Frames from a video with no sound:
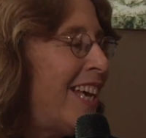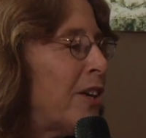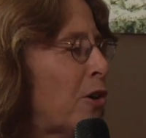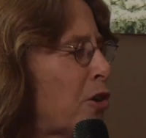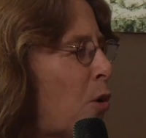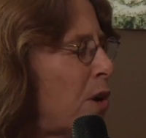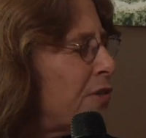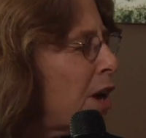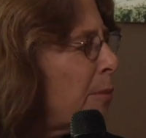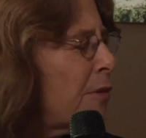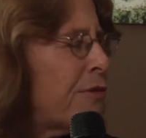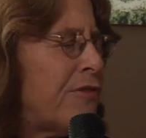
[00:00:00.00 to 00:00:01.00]
And although we've
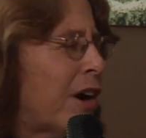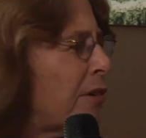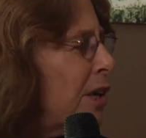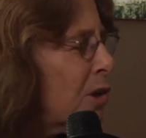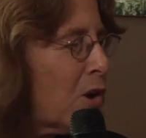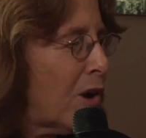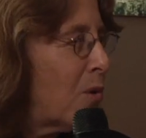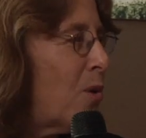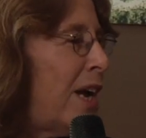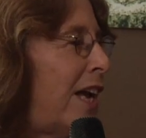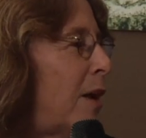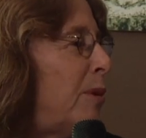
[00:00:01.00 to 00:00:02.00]
come a very long
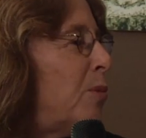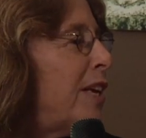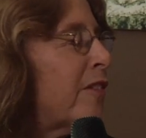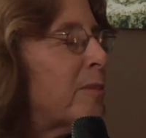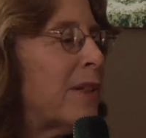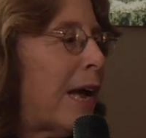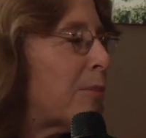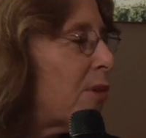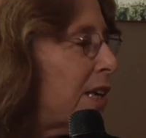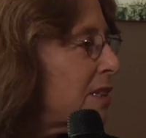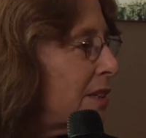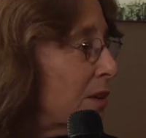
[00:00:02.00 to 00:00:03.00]
way, I mean, we have a black
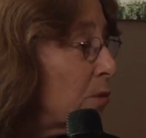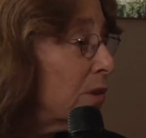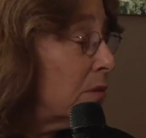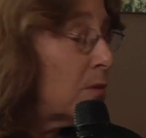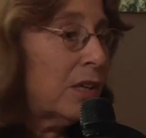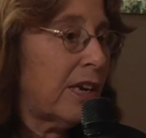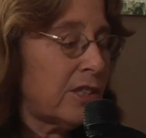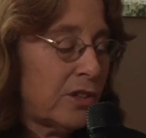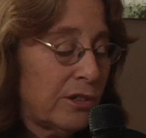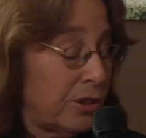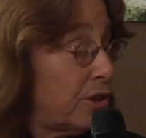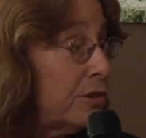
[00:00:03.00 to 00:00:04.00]
president. When I
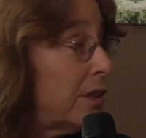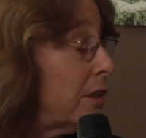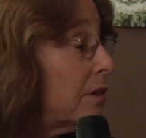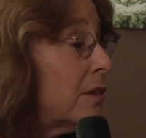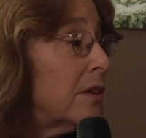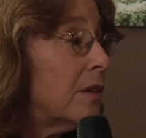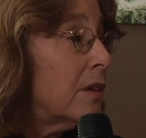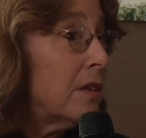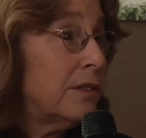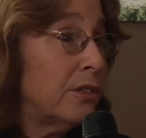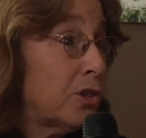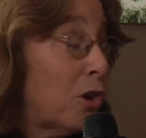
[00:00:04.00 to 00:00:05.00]
started shooting
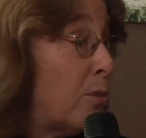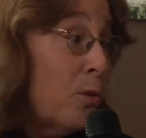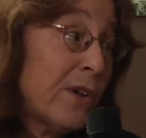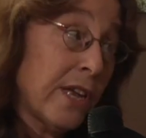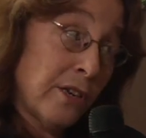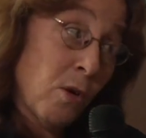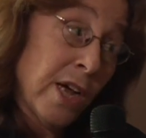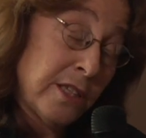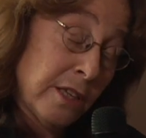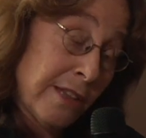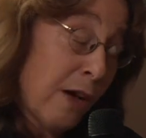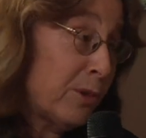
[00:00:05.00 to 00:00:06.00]
Neshoba, we had no
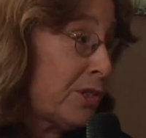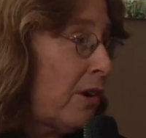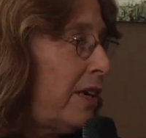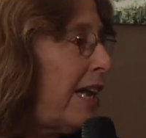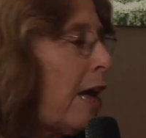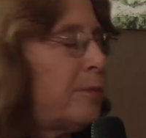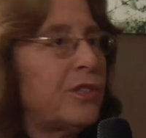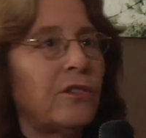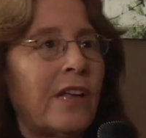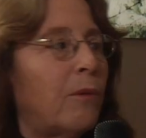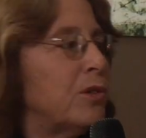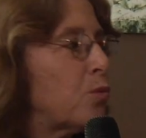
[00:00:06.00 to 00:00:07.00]
idea that was going to happen. So
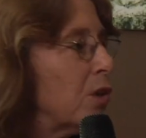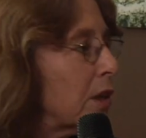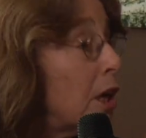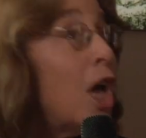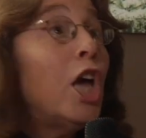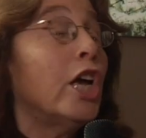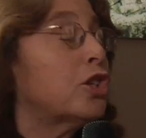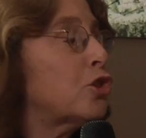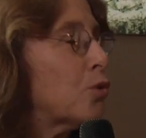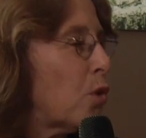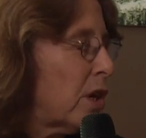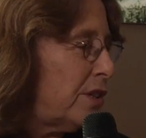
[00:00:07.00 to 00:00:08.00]
that was really
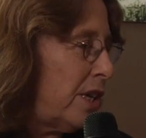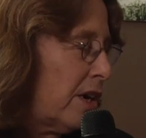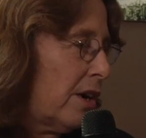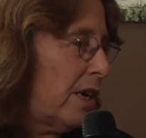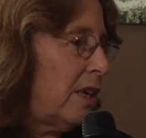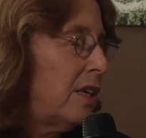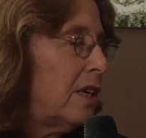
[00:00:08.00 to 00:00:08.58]
extraordinary.